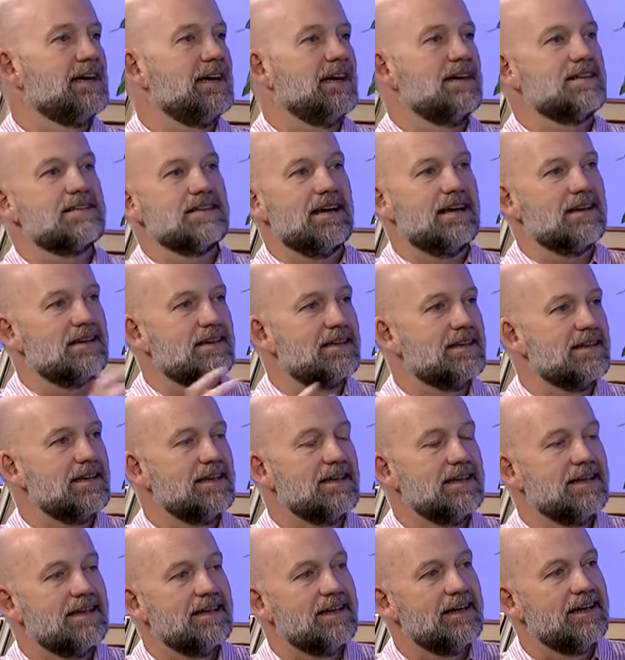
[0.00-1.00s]
cut out
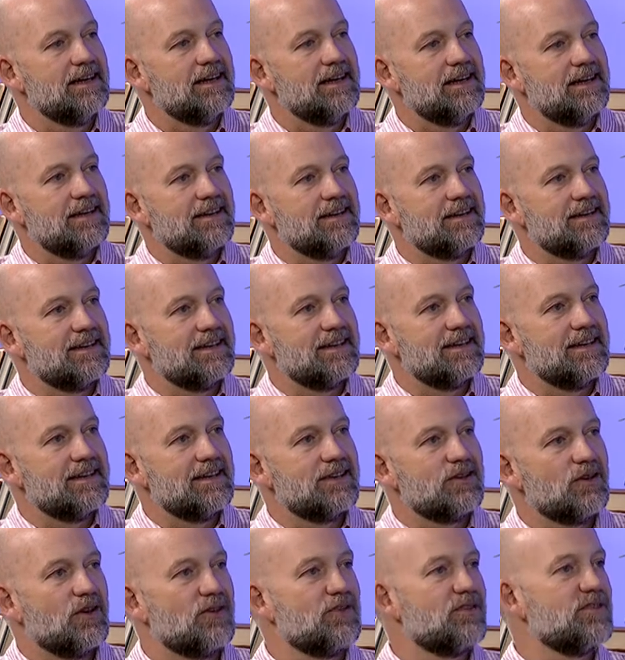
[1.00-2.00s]
the
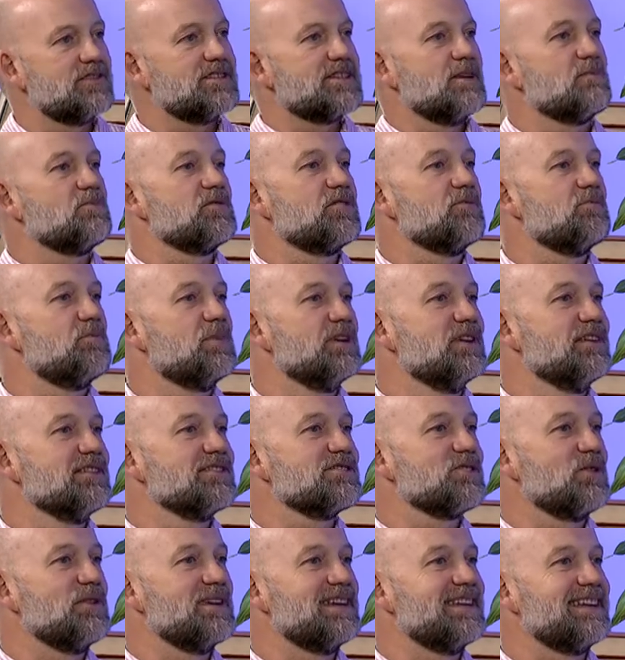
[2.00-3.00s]
contraceptive
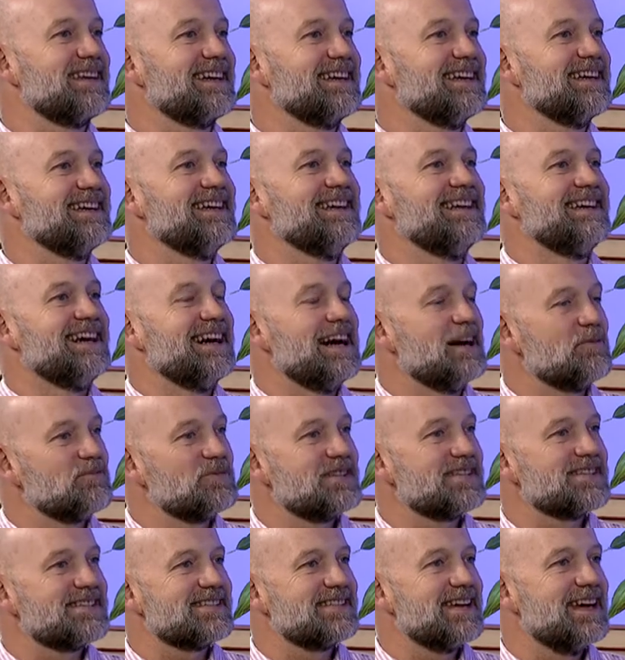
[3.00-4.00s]
pills or anything.
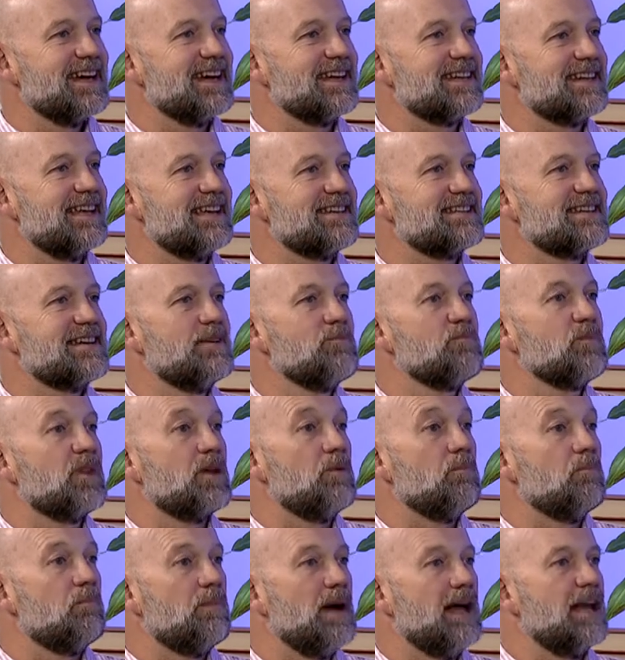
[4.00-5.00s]
I'm just saying that
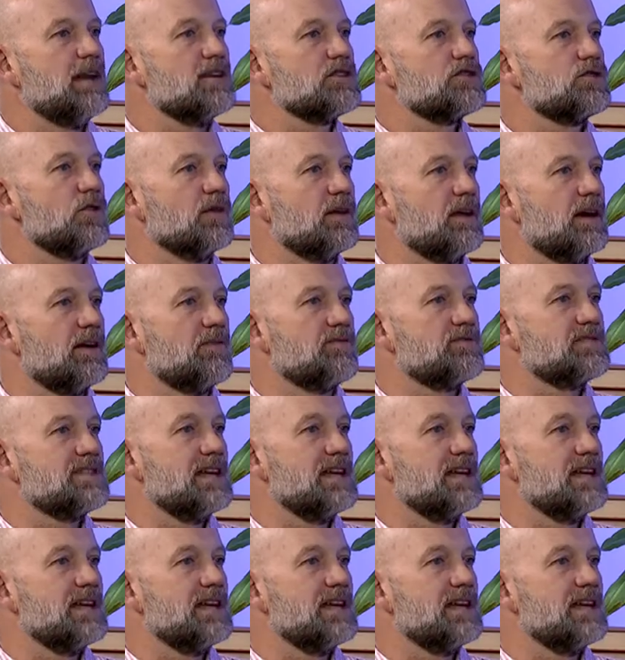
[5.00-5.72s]
balance your life.